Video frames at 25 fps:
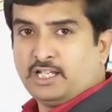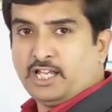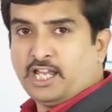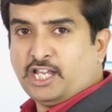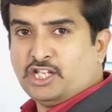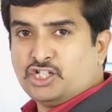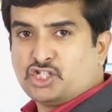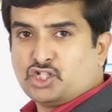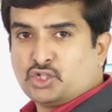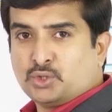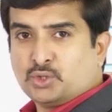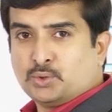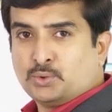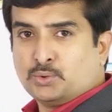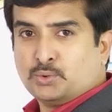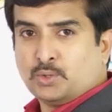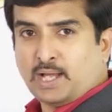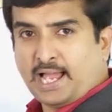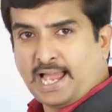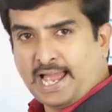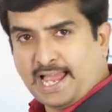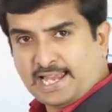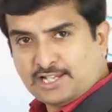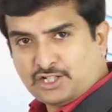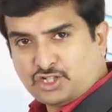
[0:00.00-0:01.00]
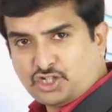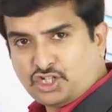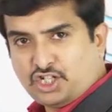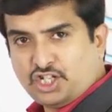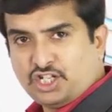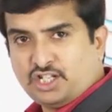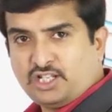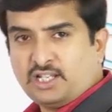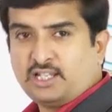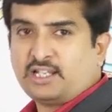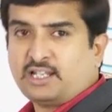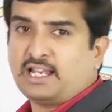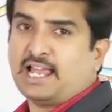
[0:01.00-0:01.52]
into
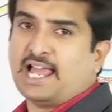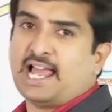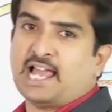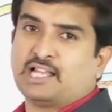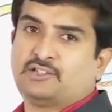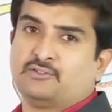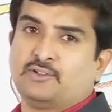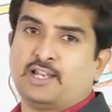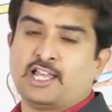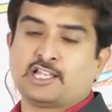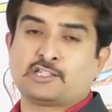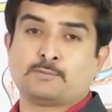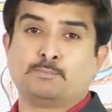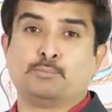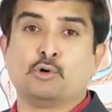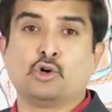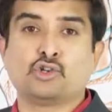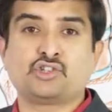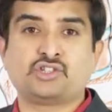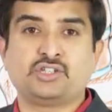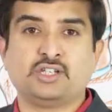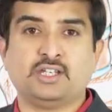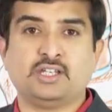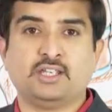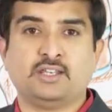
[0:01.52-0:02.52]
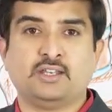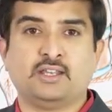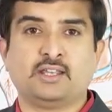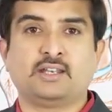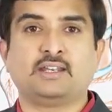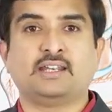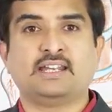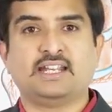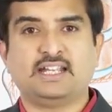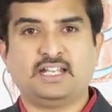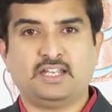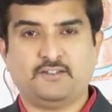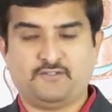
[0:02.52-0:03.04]
anterior as well as posterior
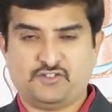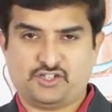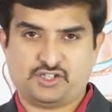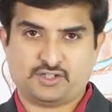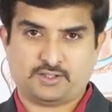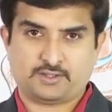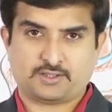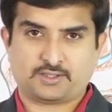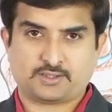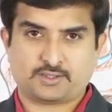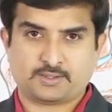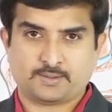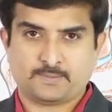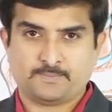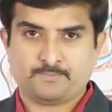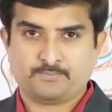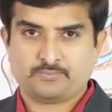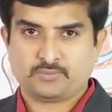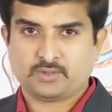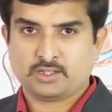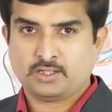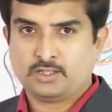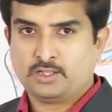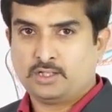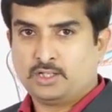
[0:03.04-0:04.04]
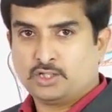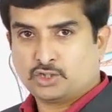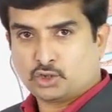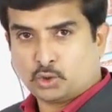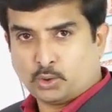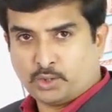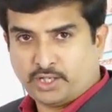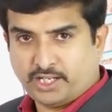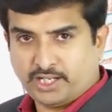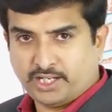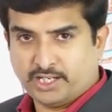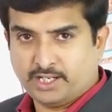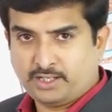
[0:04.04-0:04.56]
divisions.
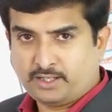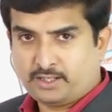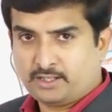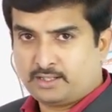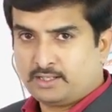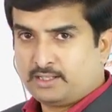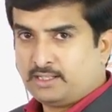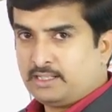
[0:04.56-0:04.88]
So here